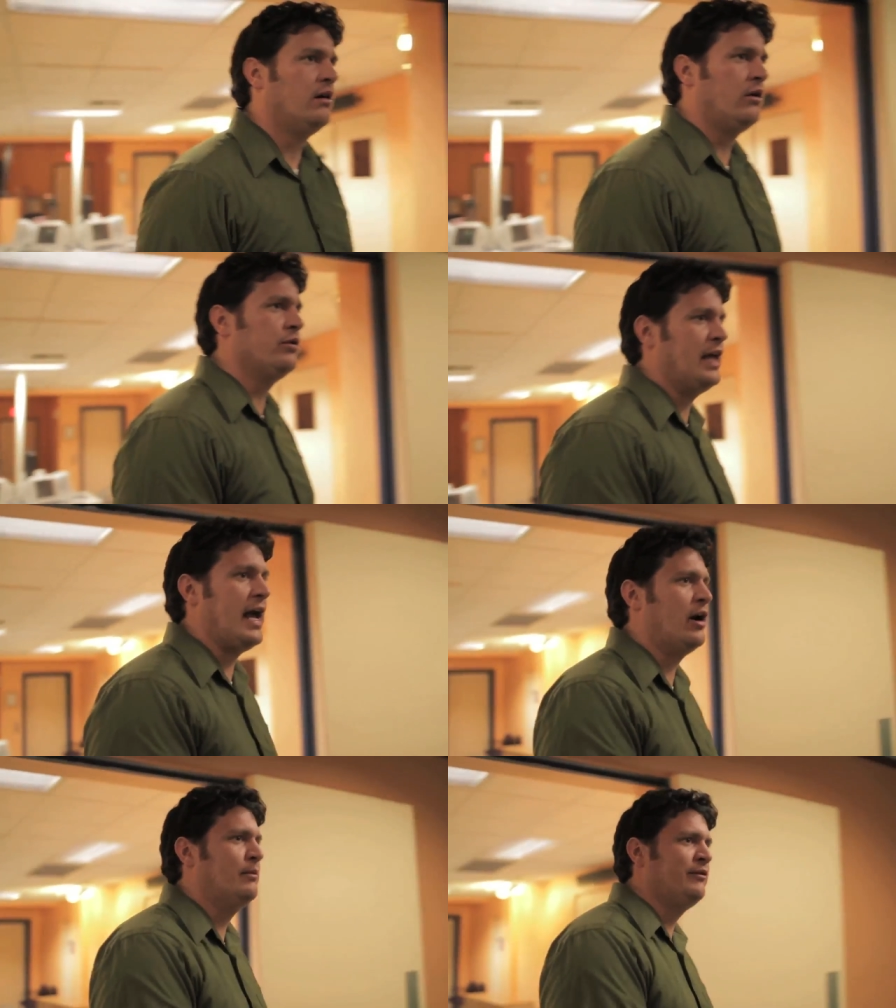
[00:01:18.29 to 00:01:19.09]
Oh yeah,
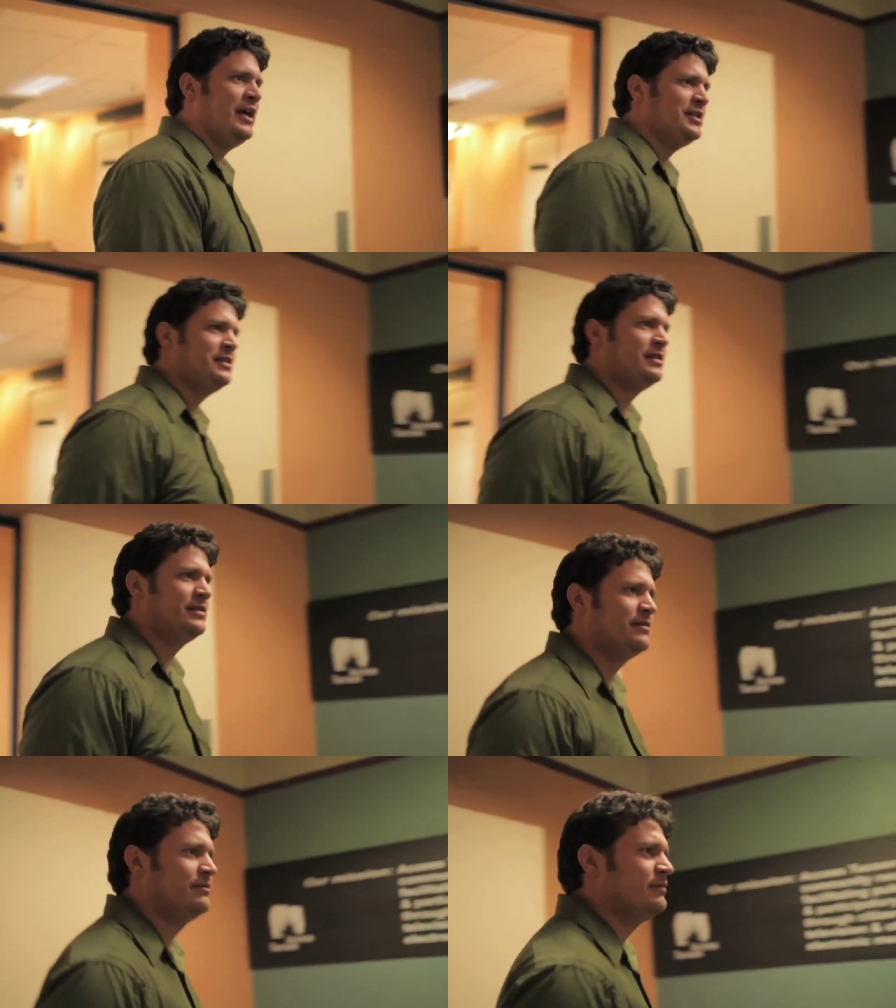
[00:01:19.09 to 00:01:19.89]
home invasions?
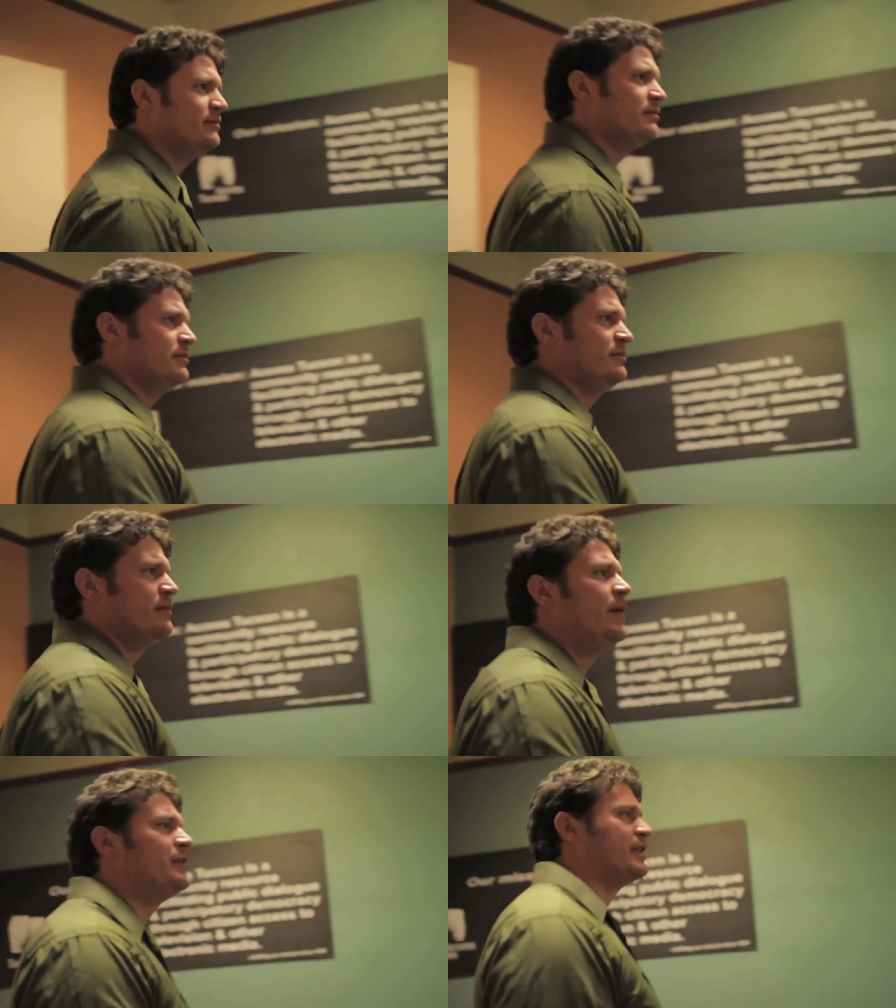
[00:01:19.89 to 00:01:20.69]

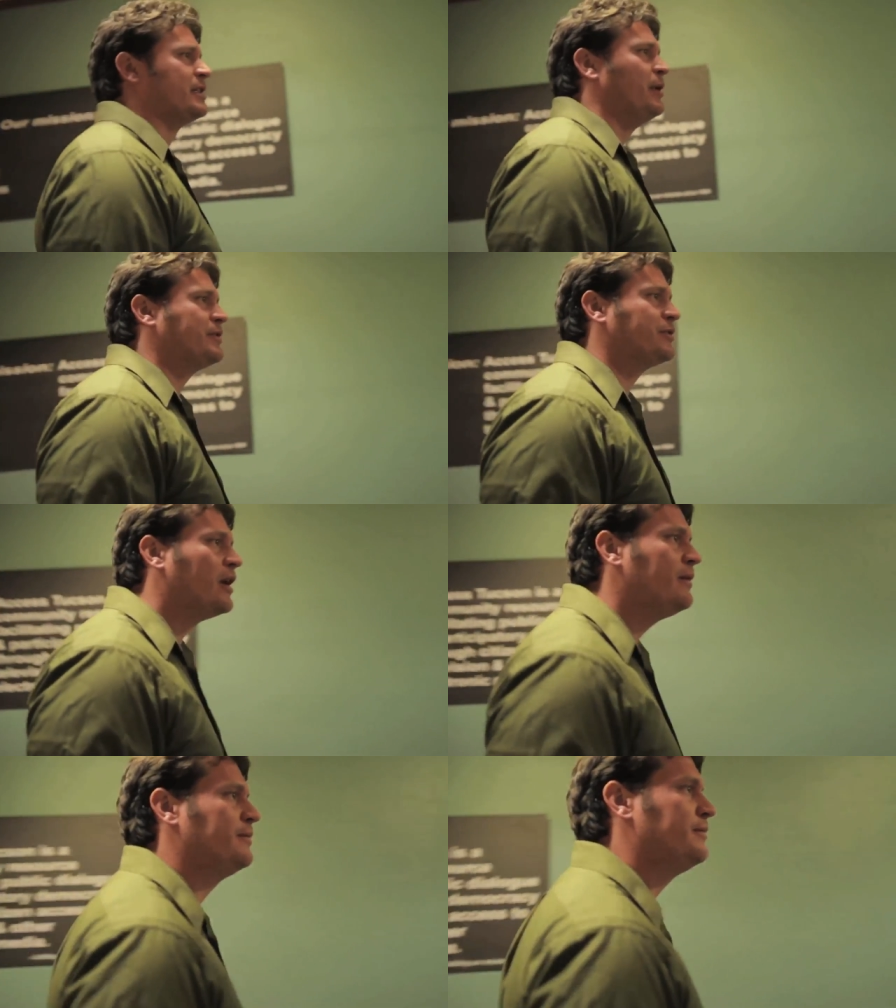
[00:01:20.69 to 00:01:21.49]
Every six months or so.